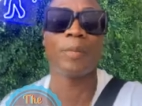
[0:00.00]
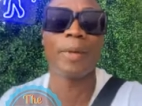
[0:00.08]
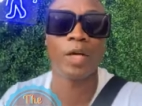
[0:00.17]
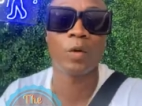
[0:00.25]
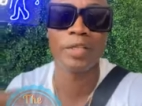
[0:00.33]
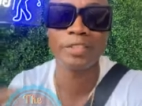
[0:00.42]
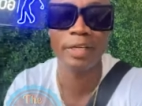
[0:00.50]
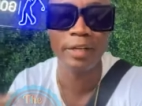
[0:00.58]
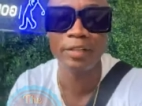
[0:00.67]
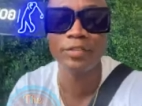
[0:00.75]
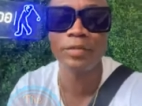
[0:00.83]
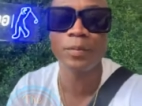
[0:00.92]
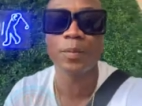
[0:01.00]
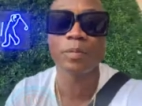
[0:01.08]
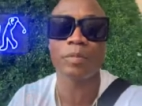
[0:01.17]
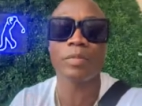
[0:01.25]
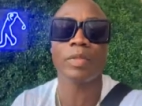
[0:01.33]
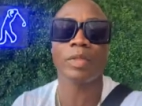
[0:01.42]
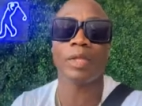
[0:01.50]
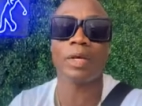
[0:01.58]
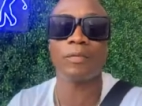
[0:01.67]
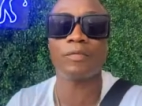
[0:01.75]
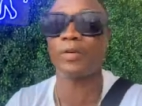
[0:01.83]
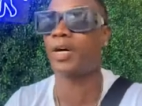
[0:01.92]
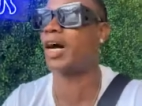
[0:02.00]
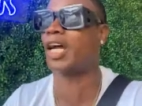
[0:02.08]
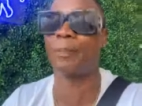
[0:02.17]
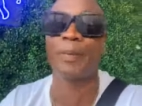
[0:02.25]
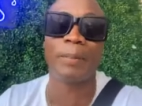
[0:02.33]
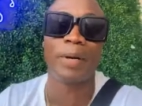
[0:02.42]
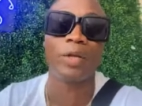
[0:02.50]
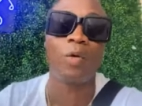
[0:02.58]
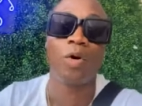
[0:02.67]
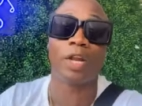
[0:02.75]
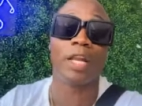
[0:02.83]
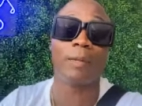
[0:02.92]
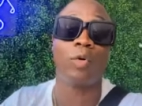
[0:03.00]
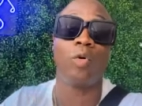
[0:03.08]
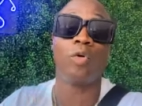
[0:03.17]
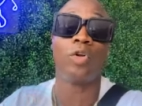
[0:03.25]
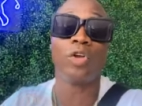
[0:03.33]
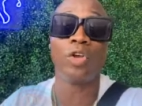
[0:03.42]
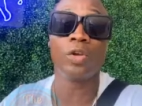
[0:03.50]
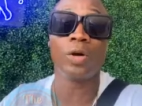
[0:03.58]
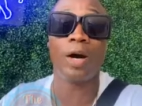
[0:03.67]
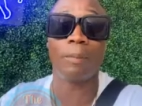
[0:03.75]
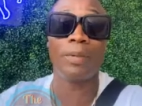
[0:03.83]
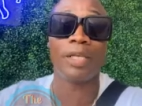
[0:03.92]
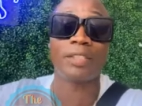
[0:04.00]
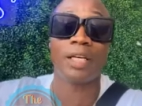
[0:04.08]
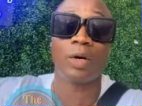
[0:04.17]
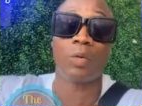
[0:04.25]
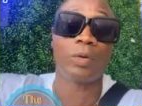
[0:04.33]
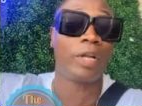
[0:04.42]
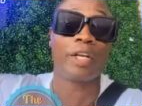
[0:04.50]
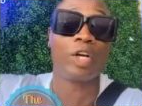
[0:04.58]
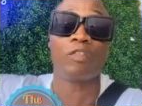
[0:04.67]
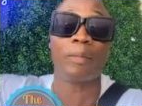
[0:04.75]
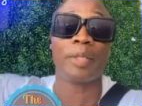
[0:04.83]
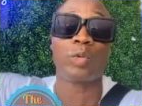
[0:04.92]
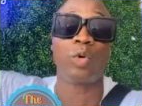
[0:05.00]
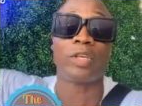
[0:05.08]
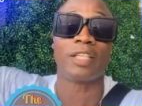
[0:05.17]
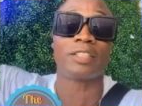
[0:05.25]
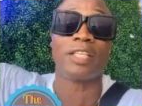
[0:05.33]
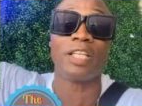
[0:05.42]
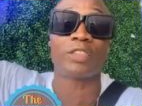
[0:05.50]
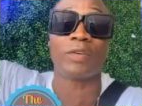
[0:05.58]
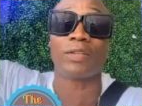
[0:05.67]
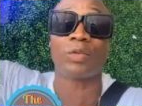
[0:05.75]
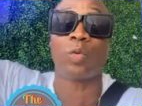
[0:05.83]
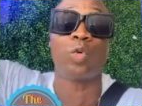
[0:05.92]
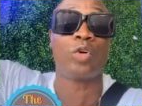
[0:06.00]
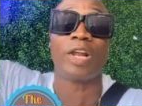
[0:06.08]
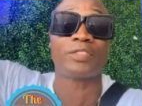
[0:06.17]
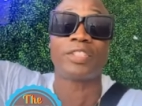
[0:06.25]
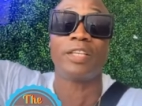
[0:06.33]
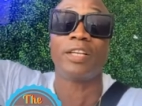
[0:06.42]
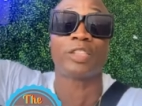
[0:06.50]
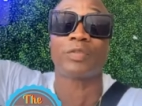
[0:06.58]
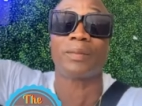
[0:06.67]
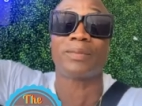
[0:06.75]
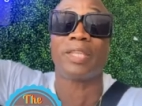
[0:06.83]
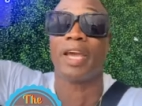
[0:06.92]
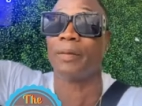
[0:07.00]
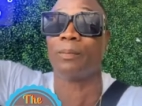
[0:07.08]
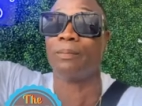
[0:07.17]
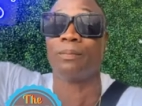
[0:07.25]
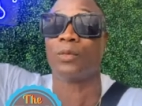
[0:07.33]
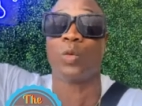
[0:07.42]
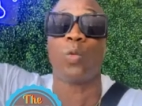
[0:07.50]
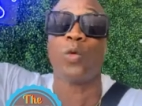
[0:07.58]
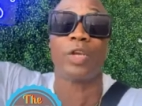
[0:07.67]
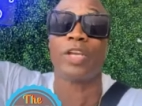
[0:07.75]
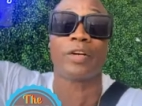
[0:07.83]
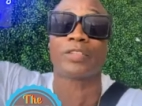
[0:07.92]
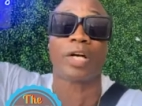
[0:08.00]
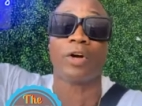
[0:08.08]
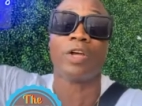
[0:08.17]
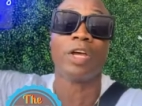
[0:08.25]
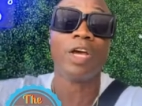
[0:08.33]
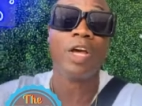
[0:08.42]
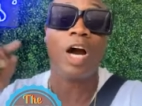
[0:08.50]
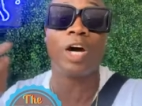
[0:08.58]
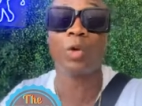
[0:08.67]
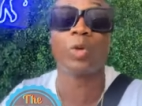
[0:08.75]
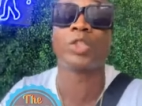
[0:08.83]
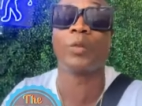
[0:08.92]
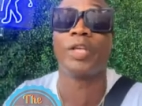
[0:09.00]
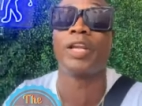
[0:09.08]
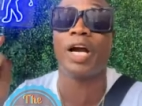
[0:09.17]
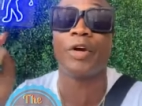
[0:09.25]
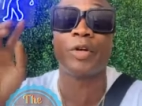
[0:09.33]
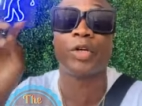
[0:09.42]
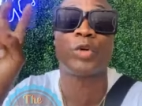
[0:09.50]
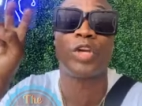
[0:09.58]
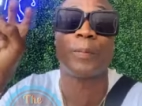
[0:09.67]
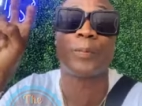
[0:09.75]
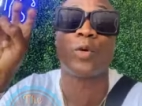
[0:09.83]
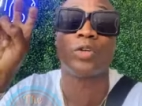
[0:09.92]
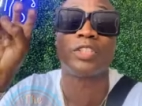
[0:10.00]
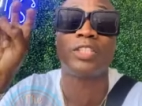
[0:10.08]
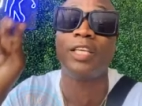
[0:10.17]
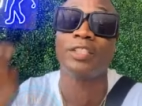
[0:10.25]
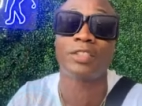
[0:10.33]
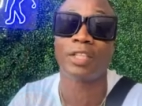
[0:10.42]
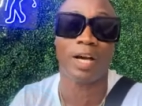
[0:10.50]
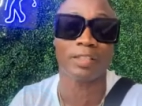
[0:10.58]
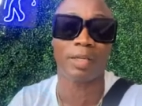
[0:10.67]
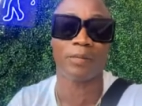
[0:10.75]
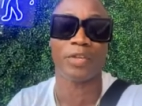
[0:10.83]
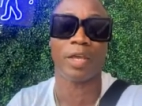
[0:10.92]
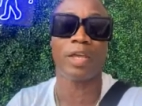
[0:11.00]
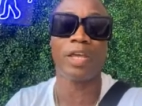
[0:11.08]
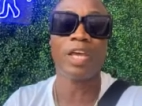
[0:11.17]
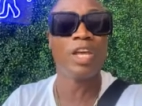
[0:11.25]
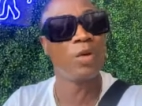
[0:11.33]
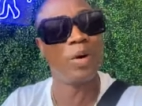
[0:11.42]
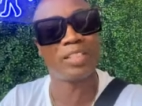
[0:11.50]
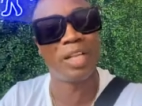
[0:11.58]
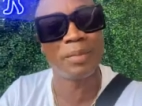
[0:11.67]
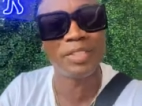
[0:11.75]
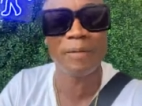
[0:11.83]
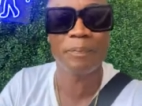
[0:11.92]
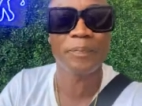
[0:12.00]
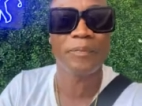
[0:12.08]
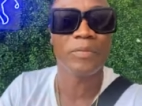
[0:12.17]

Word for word: So my question is, I'd pay money all of them who basically and uh, the government who can see this from who would have seen this from 10 years ago and also in a hurricane prone season as them say you want to tell me say